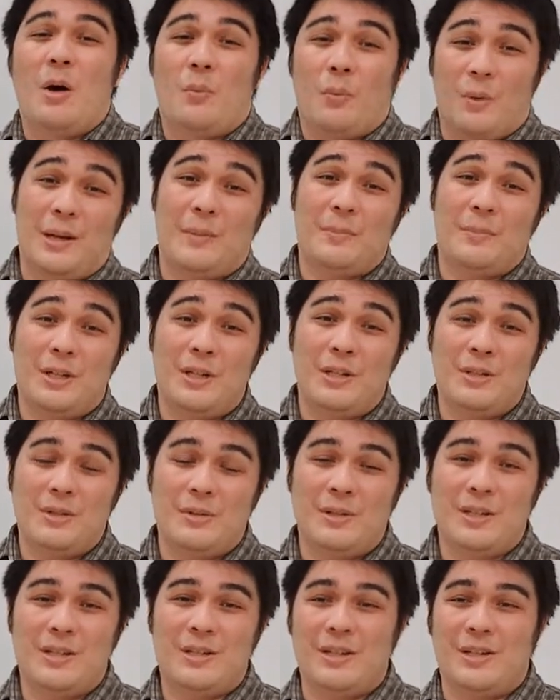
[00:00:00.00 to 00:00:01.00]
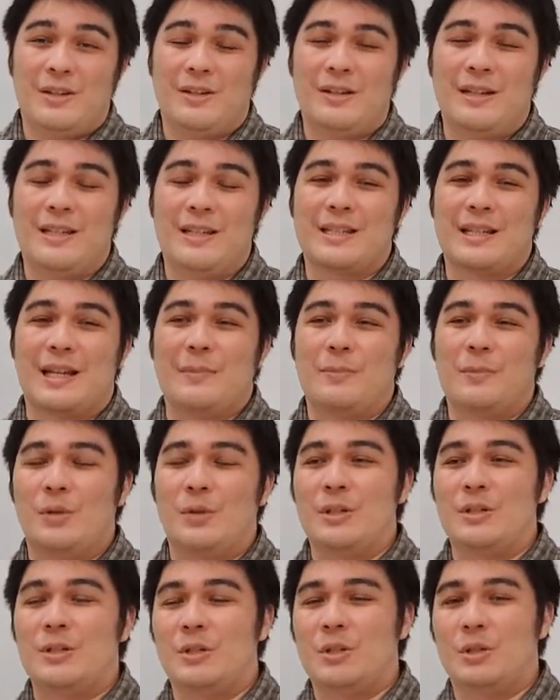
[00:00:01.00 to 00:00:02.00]
What I'm going to do this year is I'm
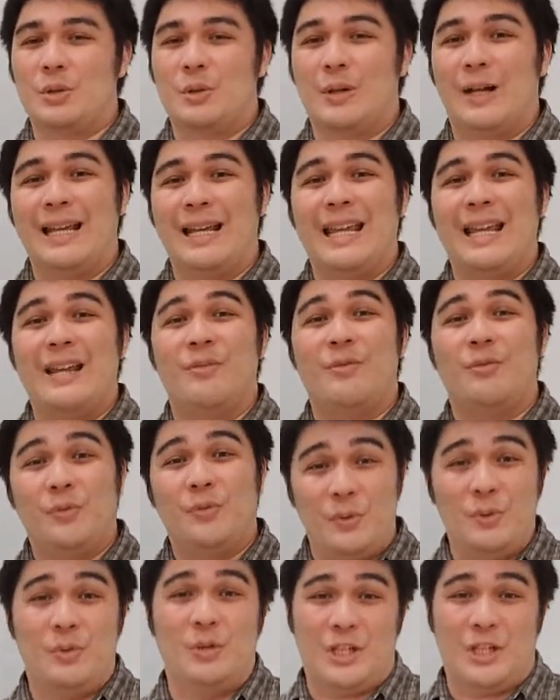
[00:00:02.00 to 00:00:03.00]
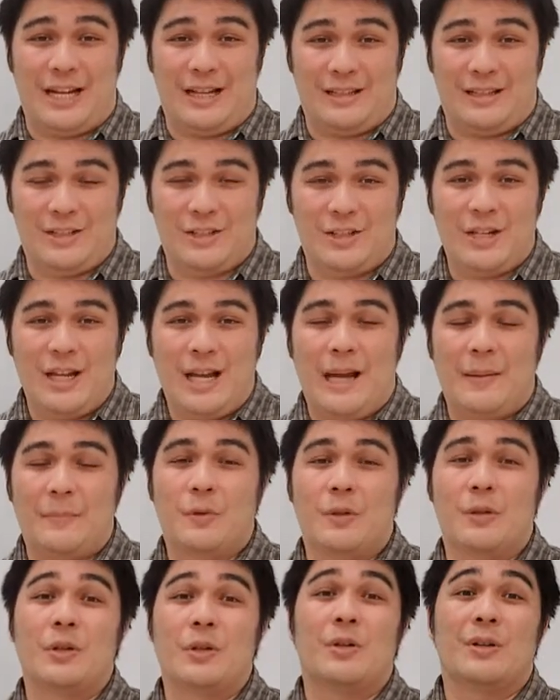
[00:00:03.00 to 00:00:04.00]
going to try a food challenge.
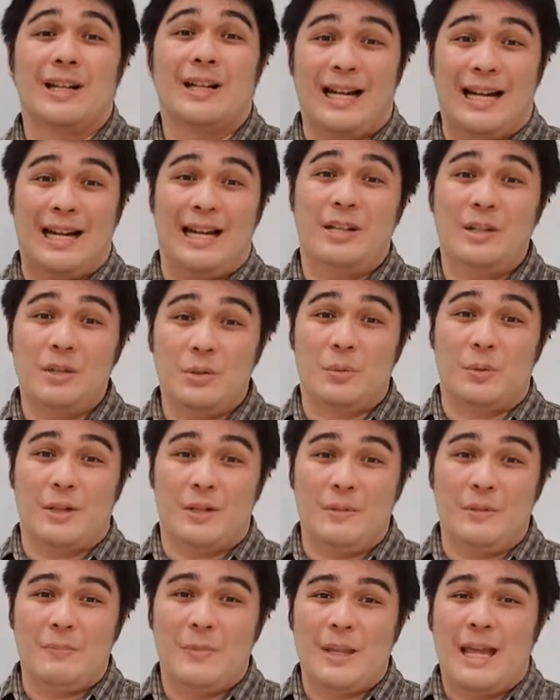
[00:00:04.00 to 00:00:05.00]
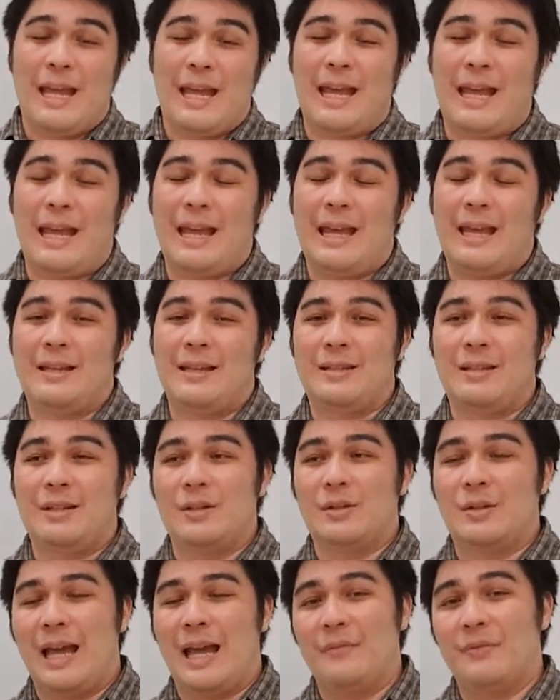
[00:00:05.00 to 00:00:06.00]
I'm going to go to Aina Grill, and
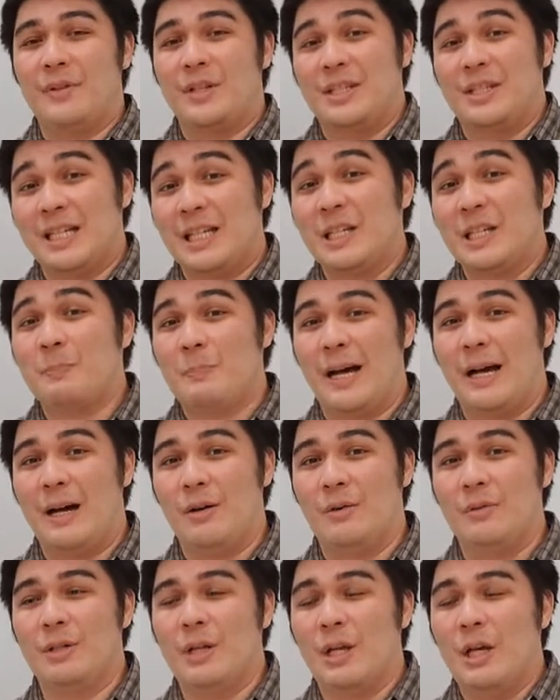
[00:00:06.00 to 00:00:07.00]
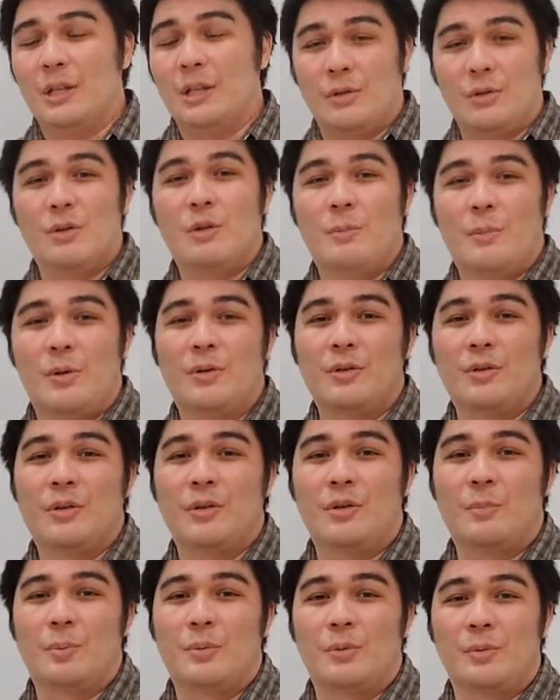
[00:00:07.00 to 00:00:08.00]
they have the six-pound
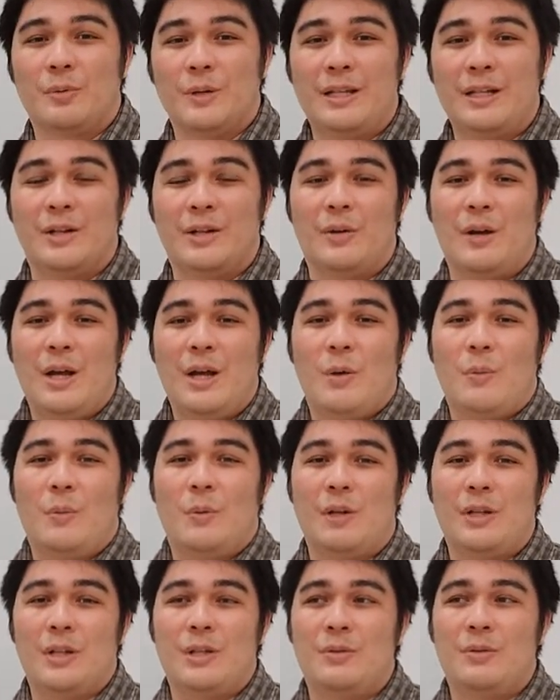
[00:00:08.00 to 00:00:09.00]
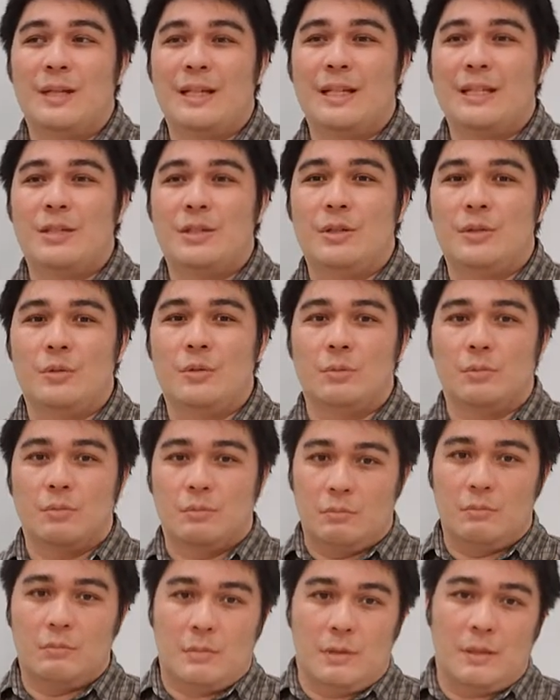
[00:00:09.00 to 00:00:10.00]
locomotico burrito where you get
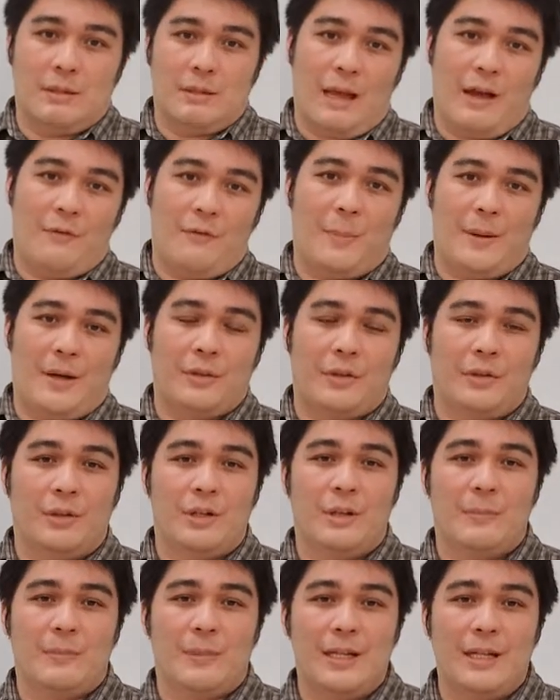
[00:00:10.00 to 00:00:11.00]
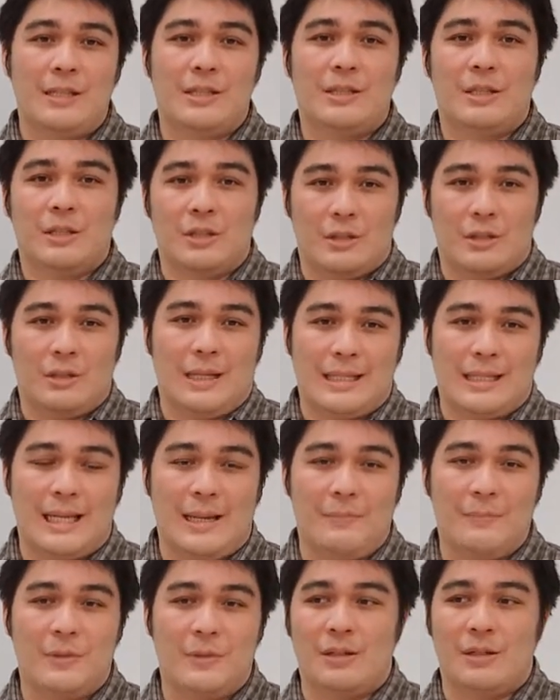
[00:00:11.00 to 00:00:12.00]
to have about 30 minutes to
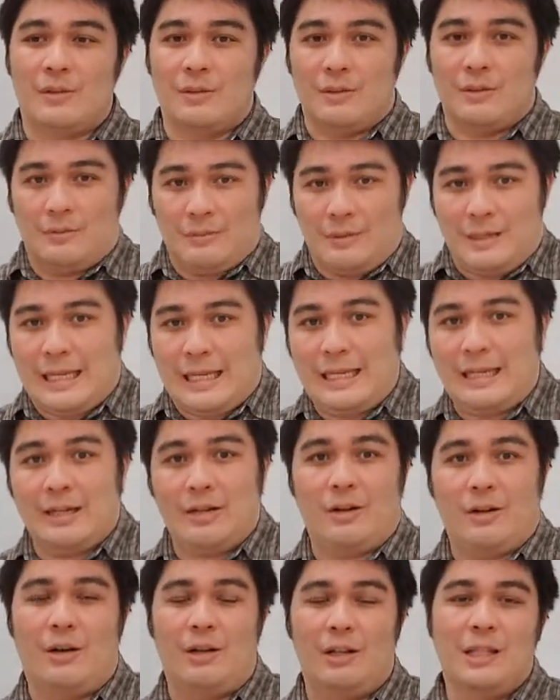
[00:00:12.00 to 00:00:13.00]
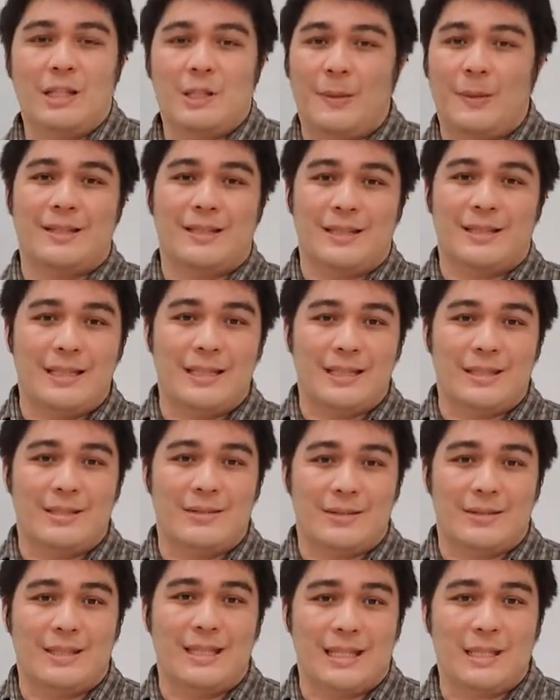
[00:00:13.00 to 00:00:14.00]
attempt to eat it all. It's about it's
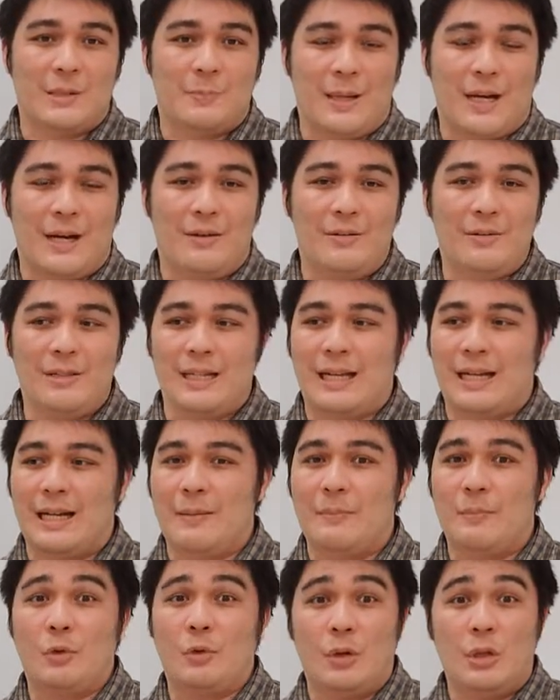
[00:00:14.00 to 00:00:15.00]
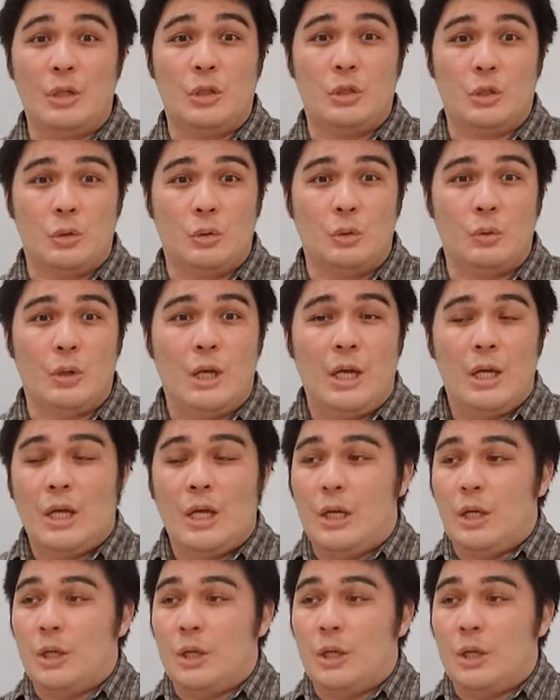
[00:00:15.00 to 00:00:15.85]
a six pounds, and I'm going to